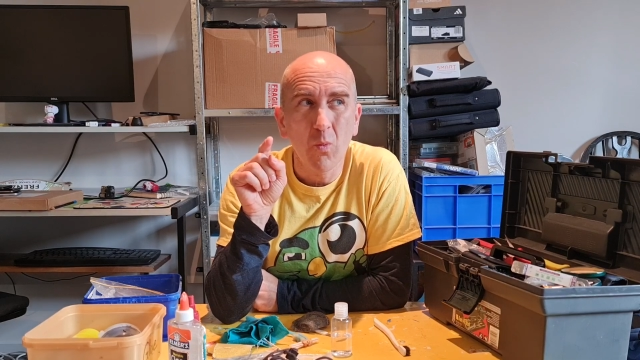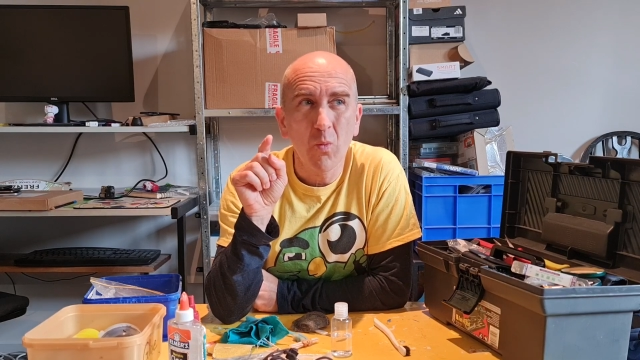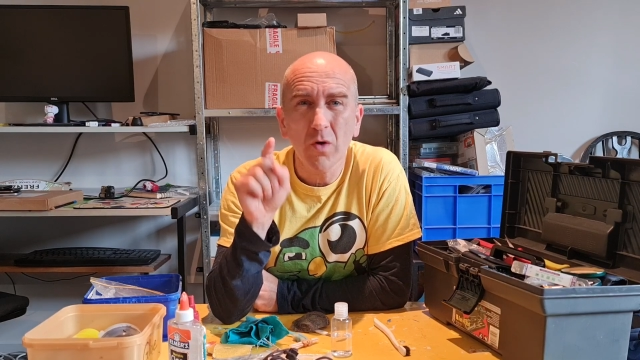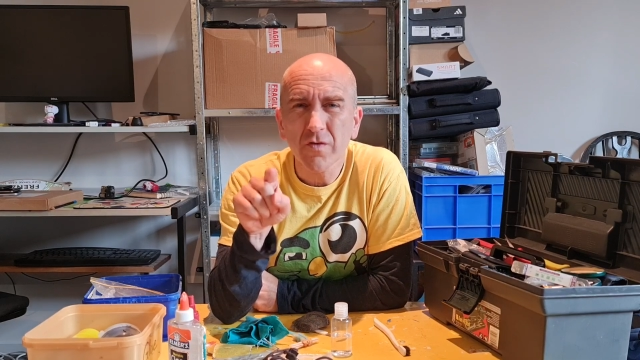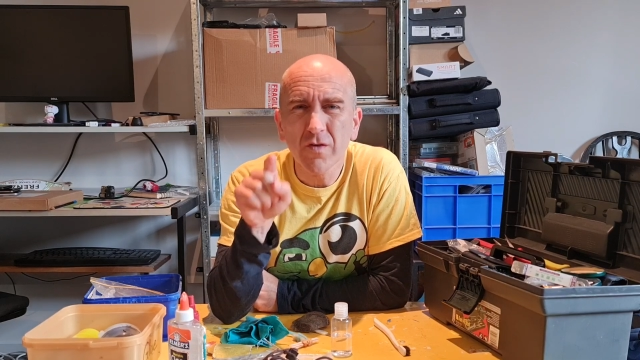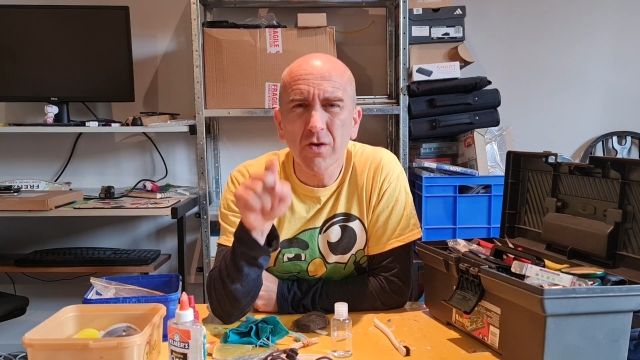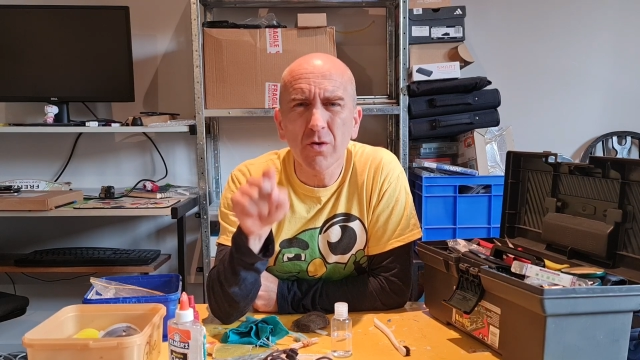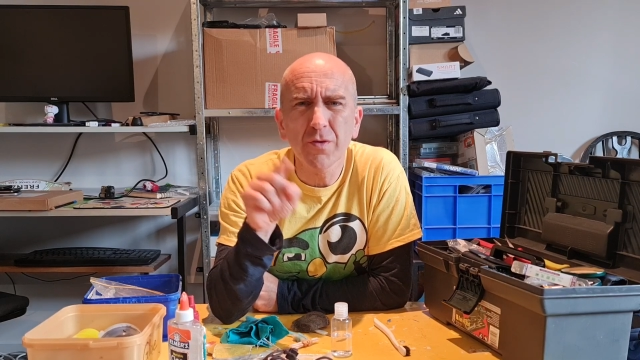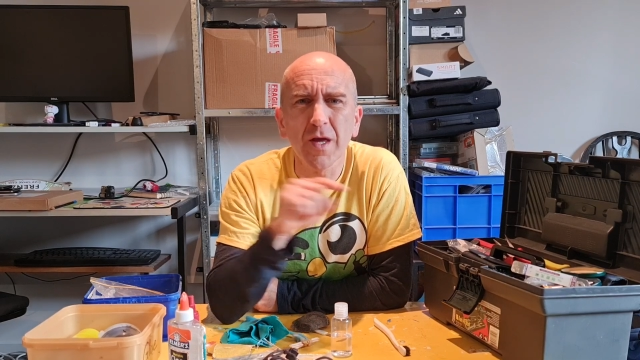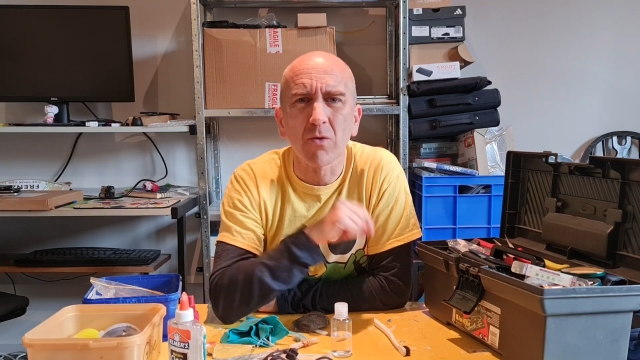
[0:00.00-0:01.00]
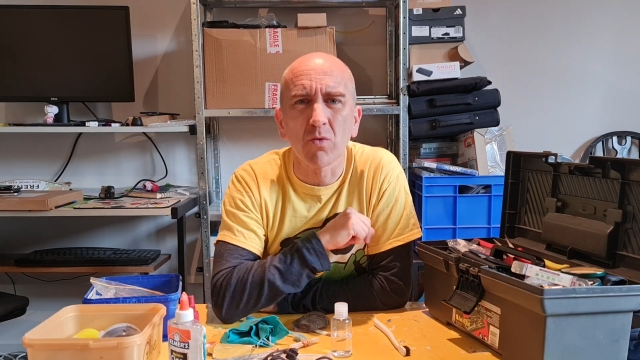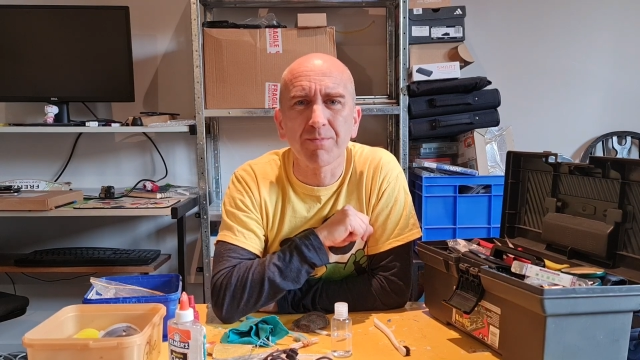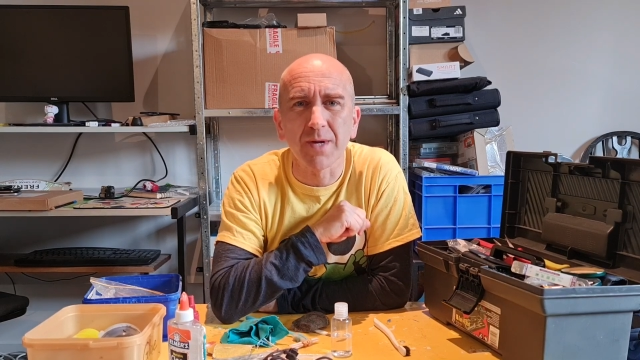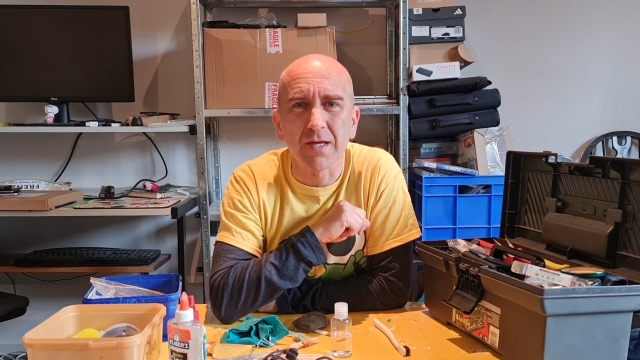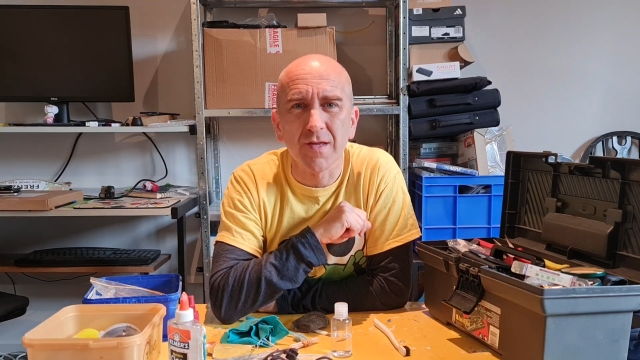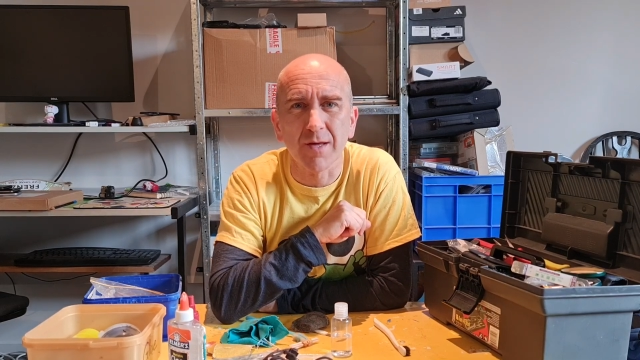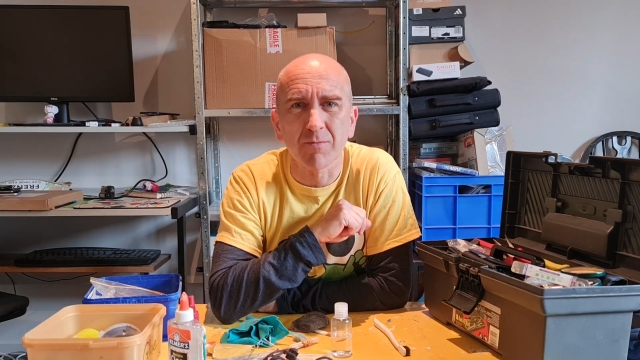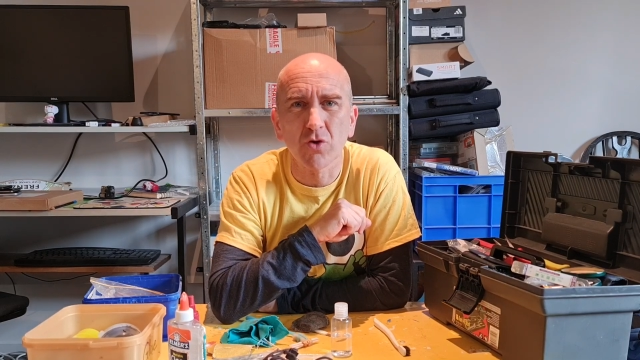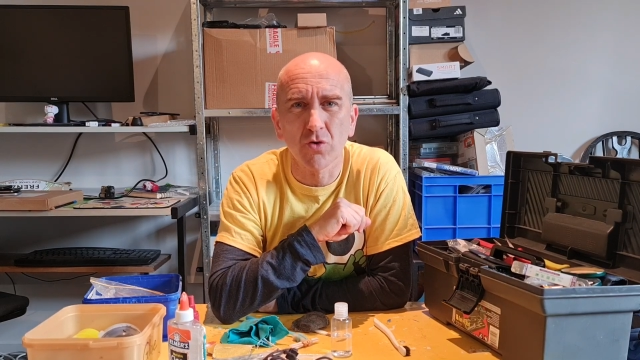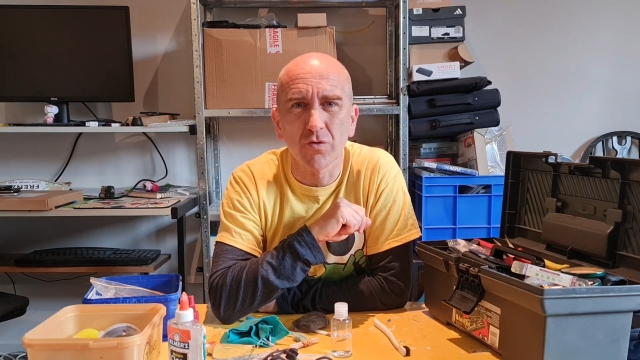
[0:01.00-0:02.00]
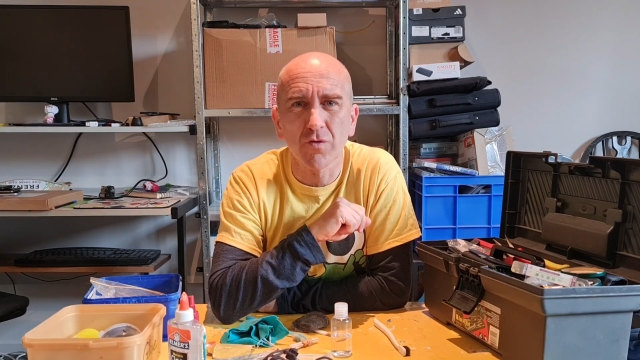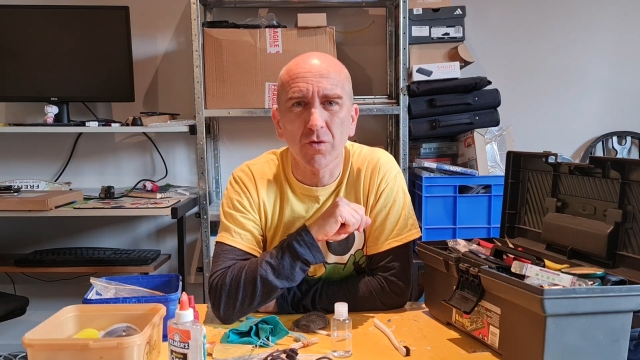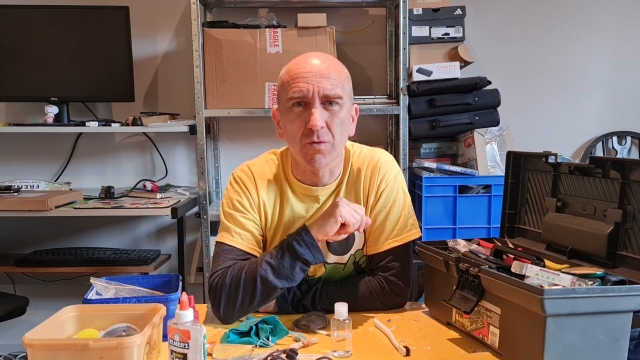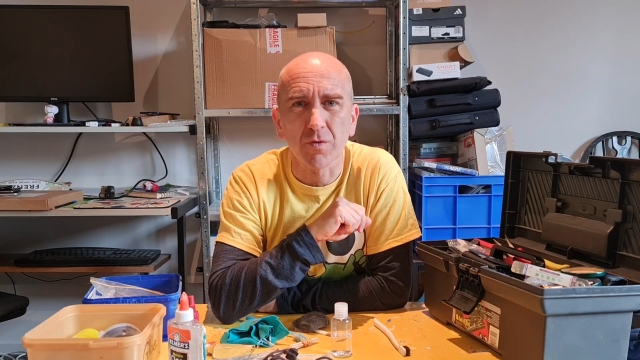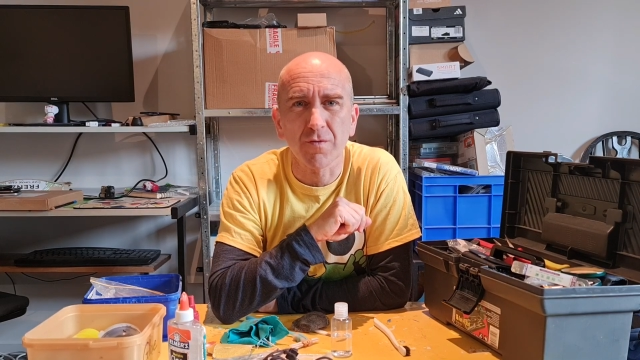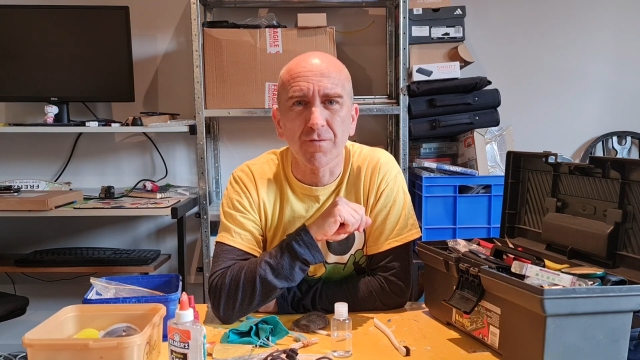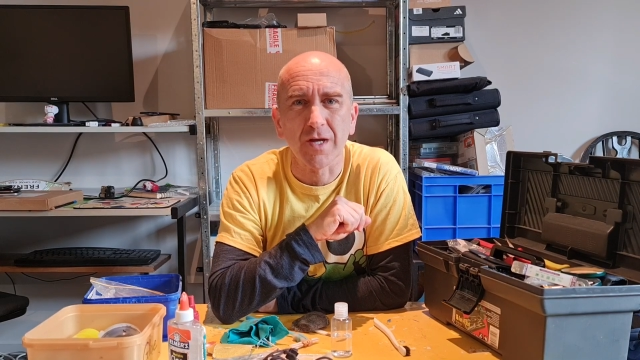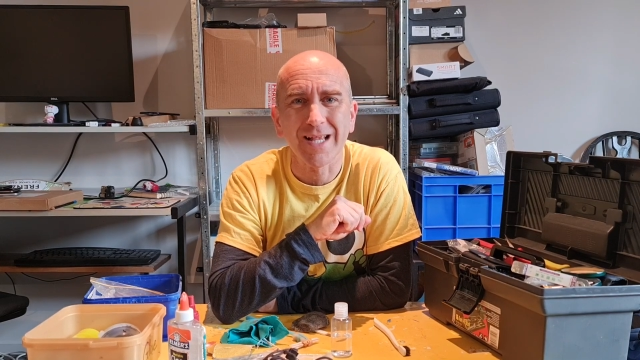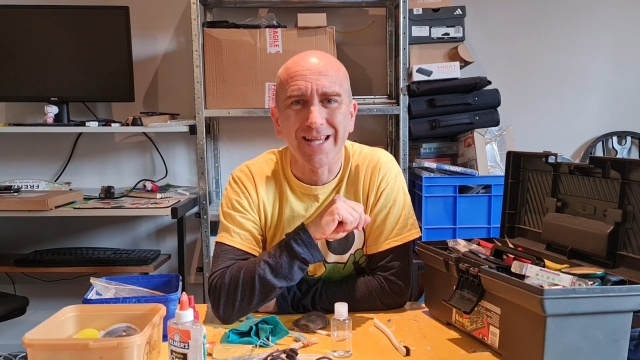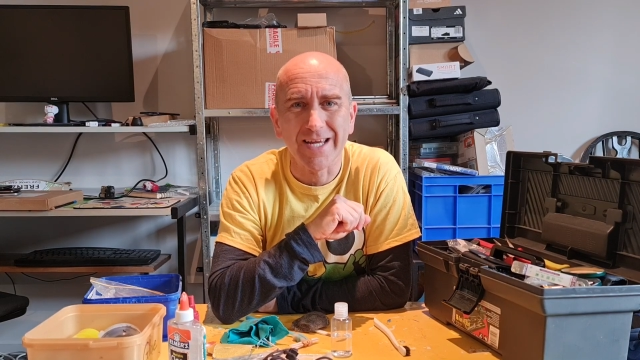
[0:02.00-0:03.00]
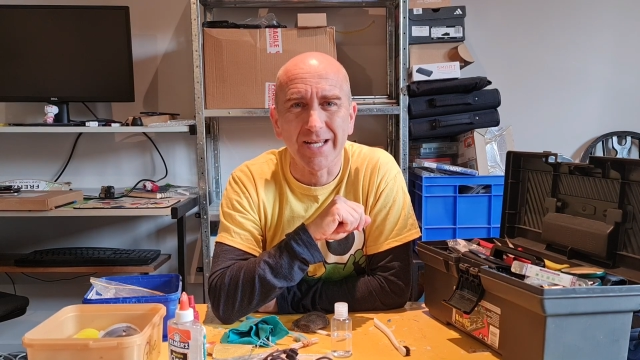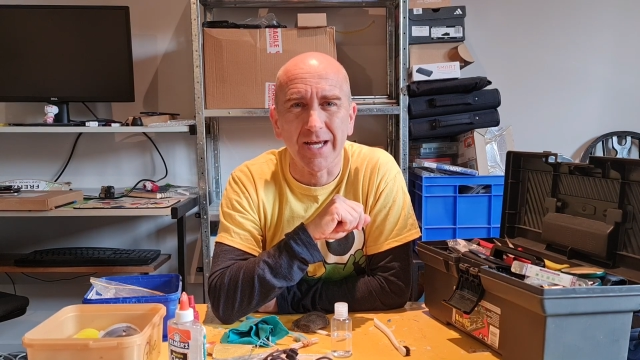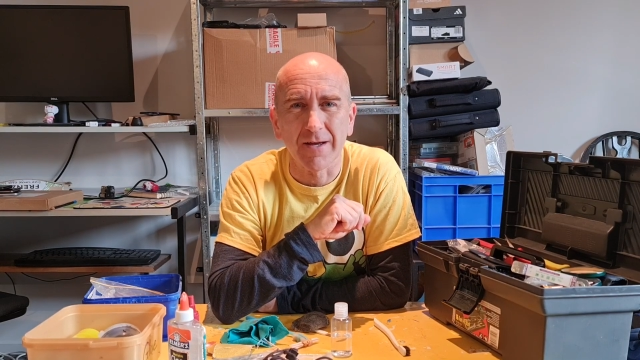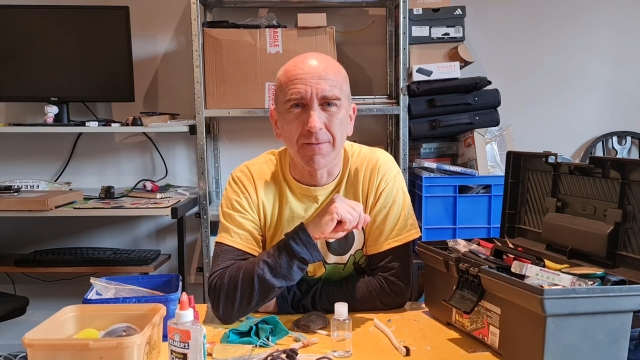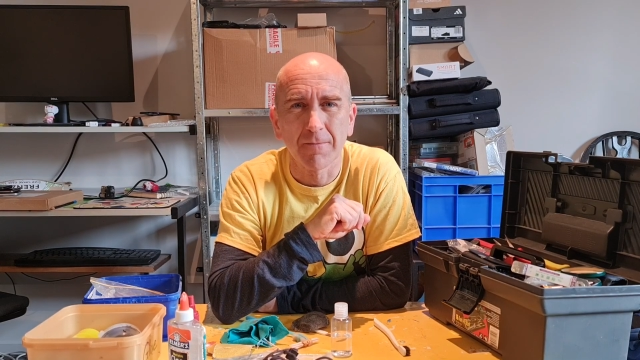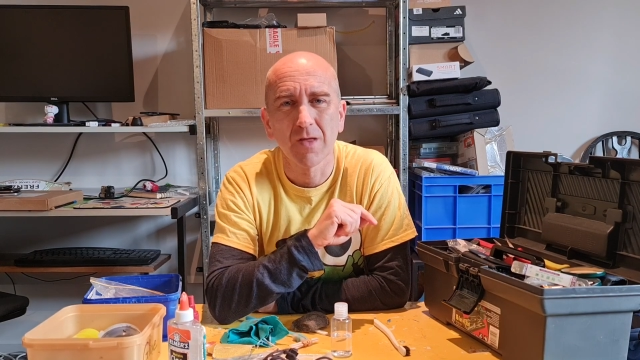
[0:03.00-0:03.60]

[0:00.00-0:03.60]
what do you think would be some good tools for cleaning?